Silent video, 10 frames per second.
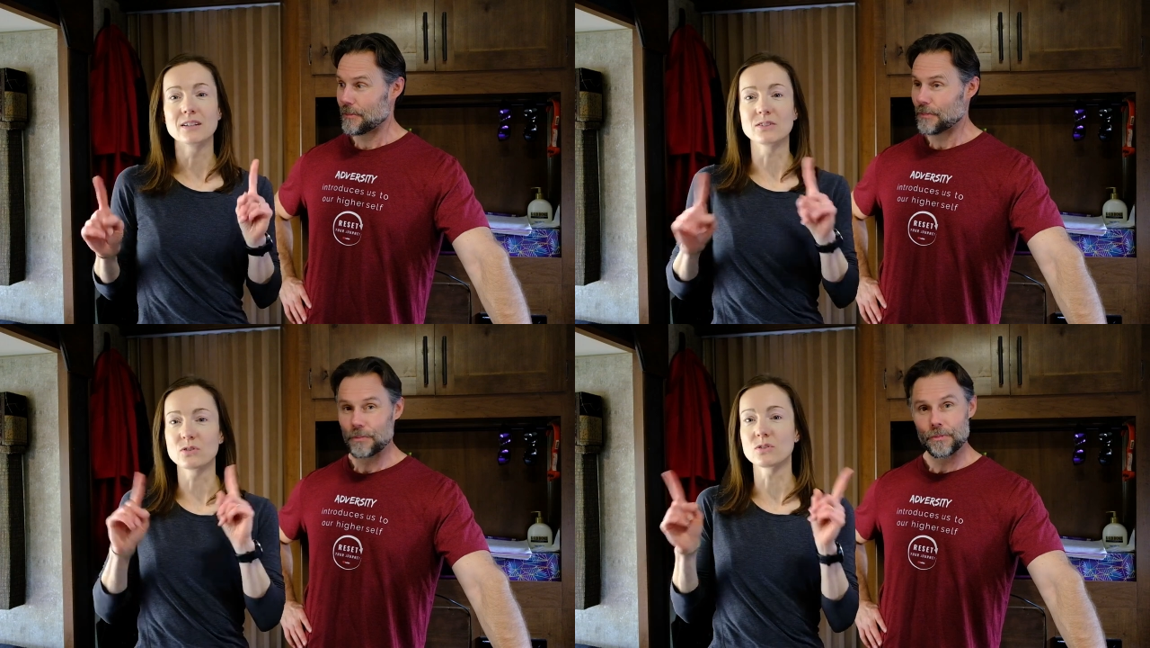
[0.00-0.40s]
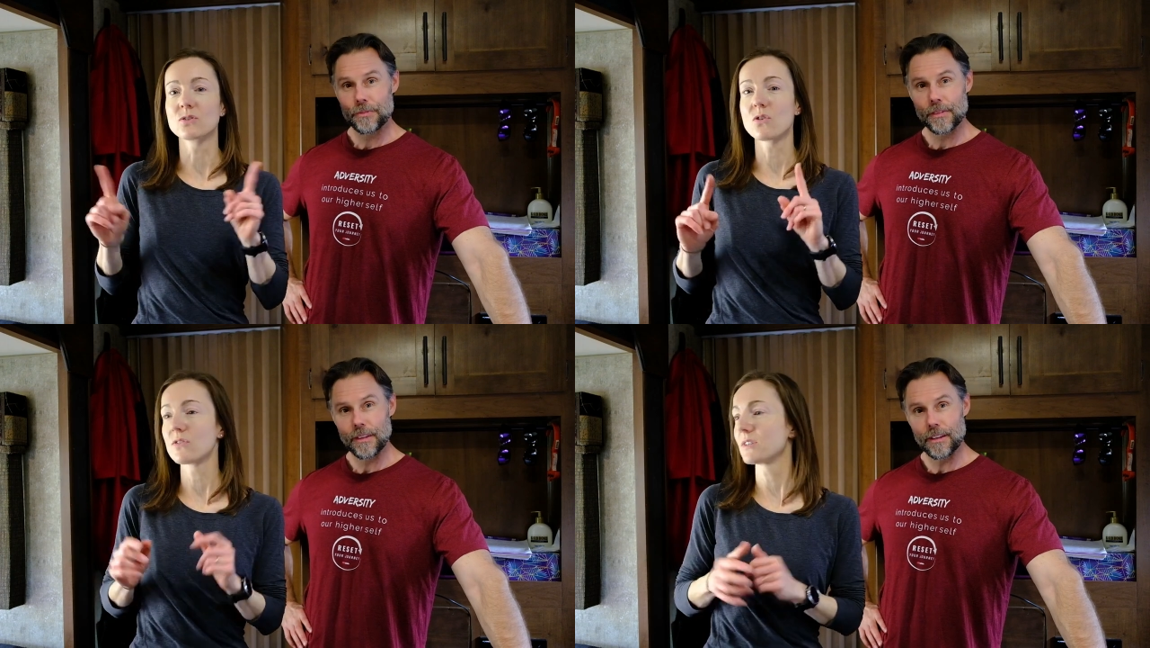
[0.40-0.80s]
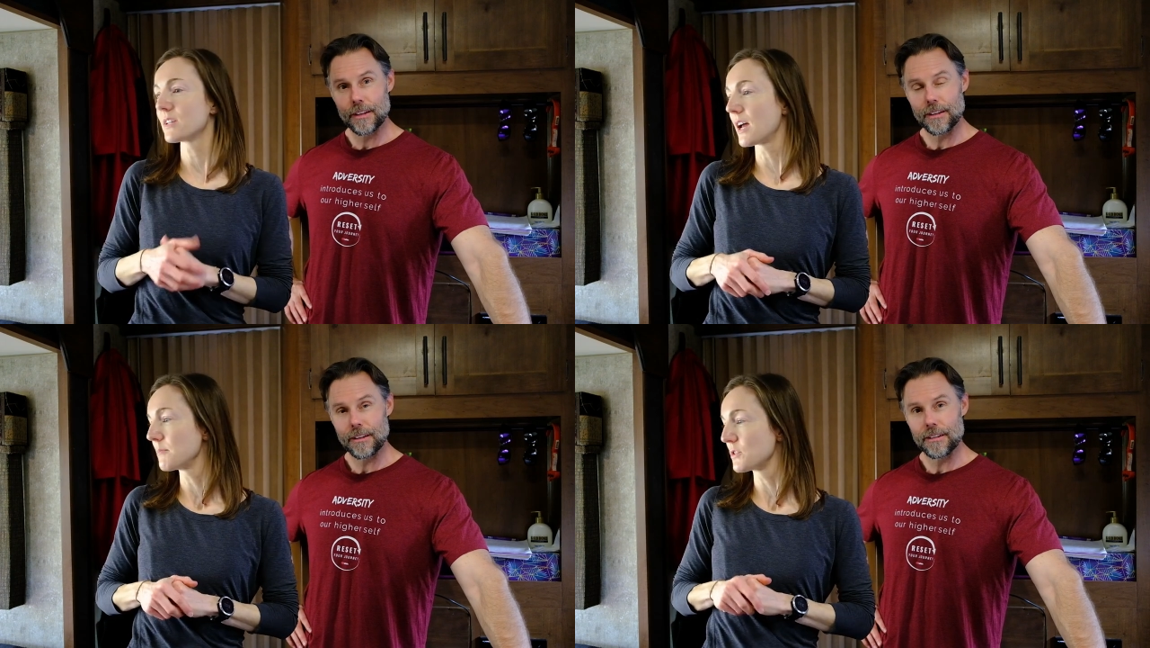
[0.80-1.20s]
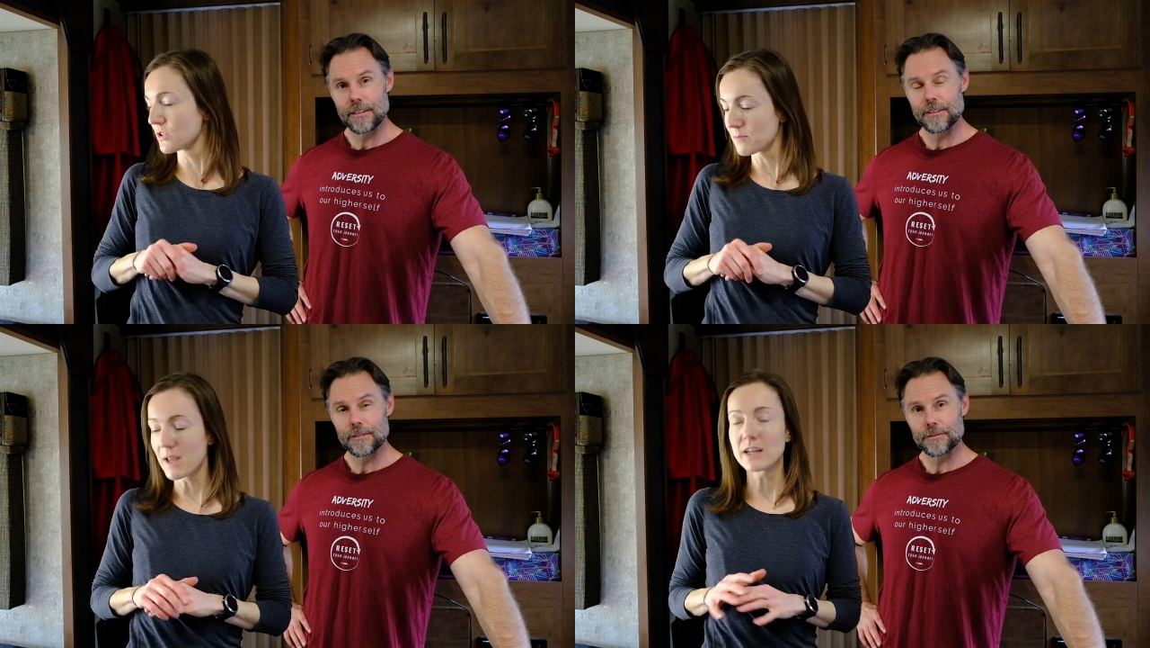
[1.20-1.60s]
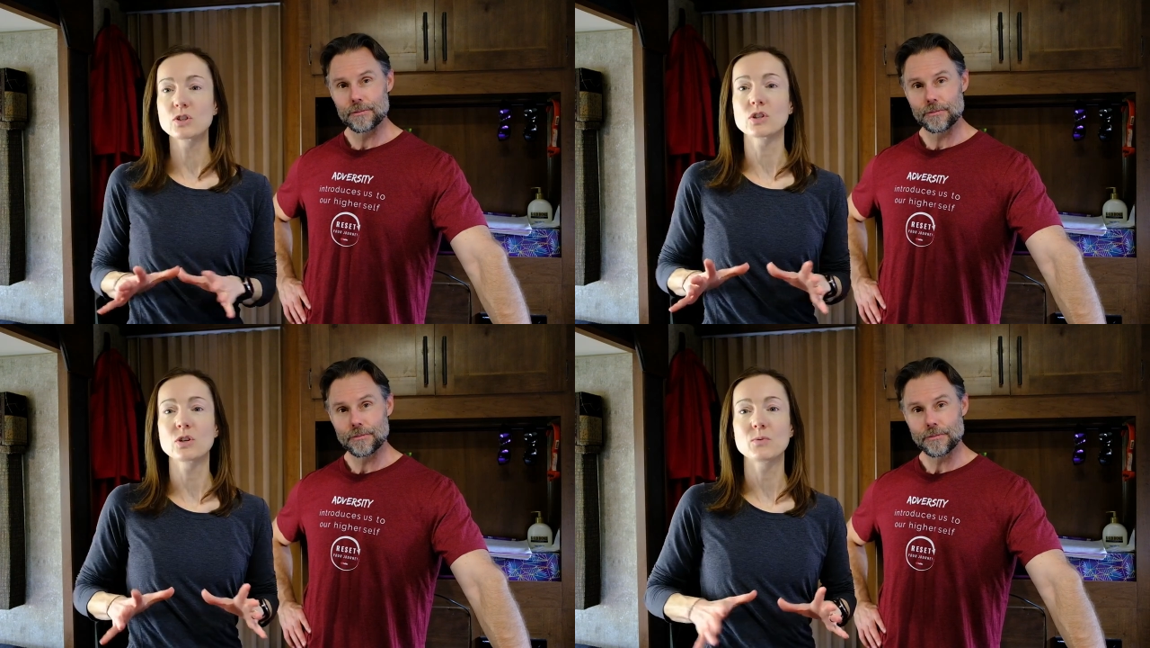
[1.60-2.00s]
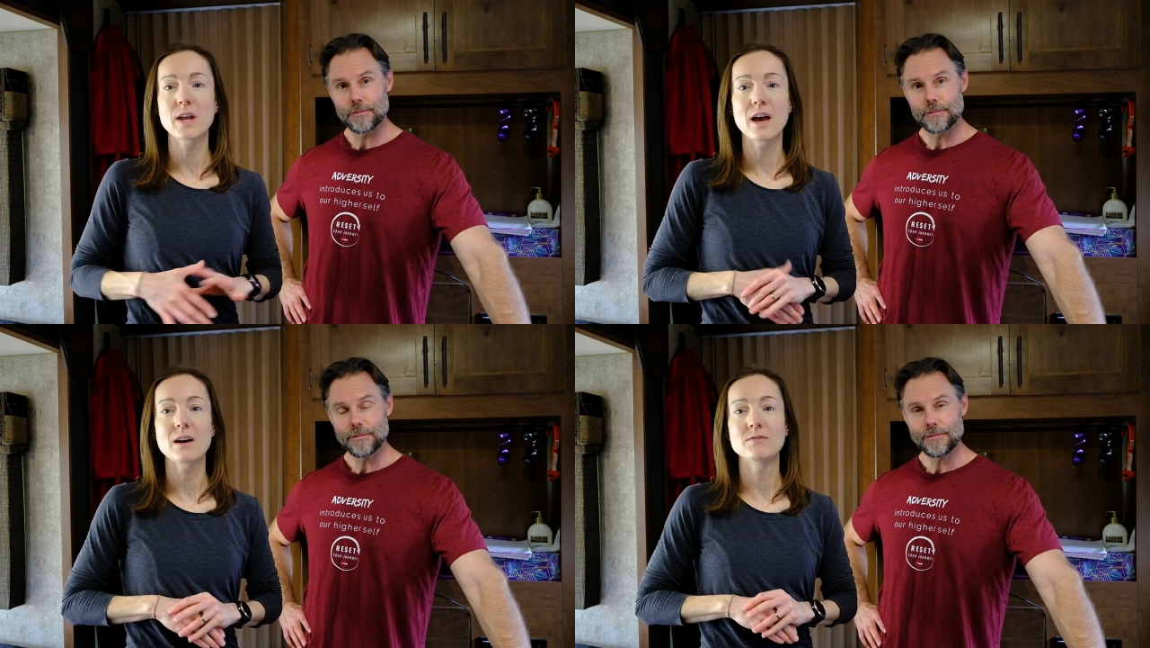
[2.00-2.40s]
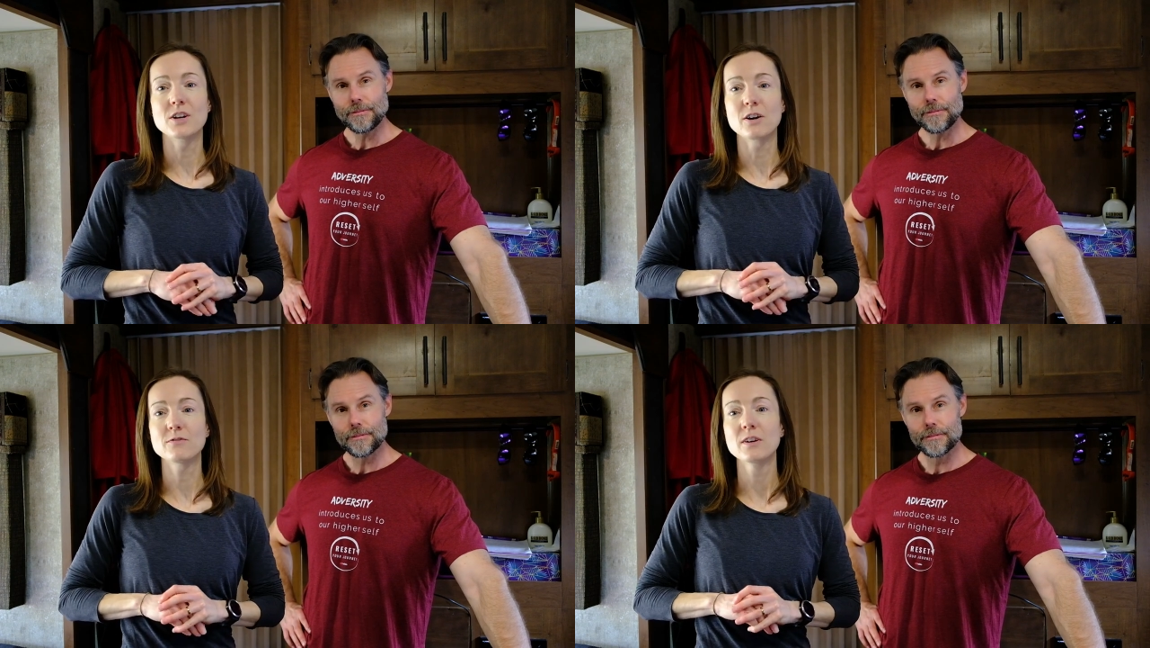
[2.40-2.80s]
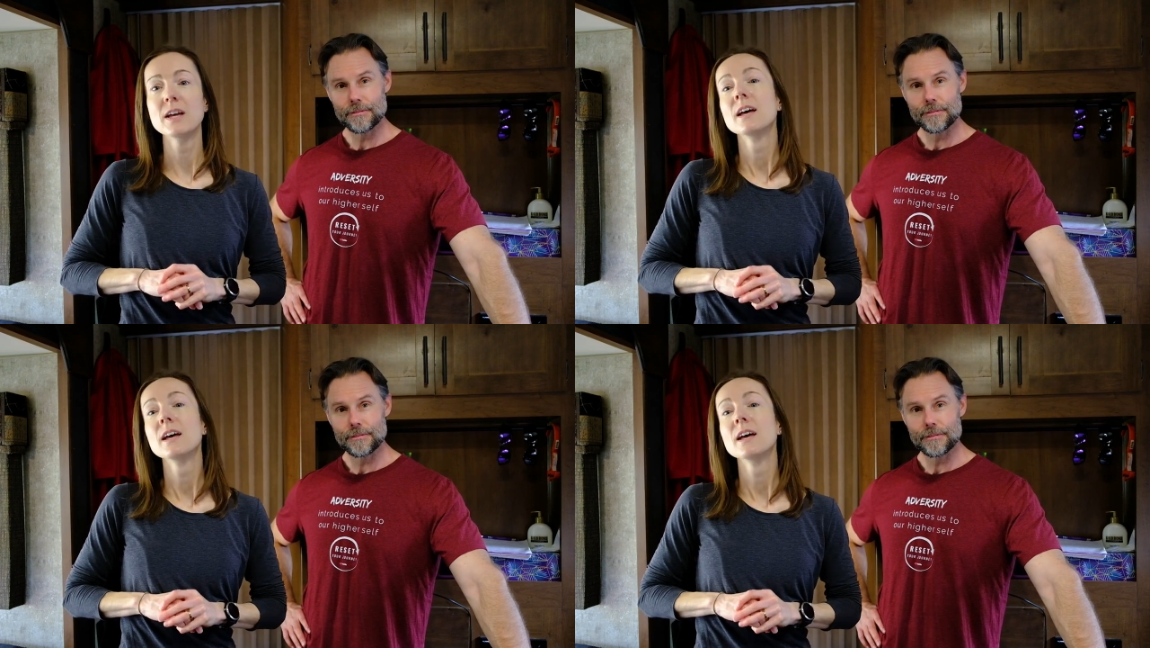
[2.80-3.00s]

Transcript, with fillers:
Speaker 1: concern all the time. It's just making sure we have enough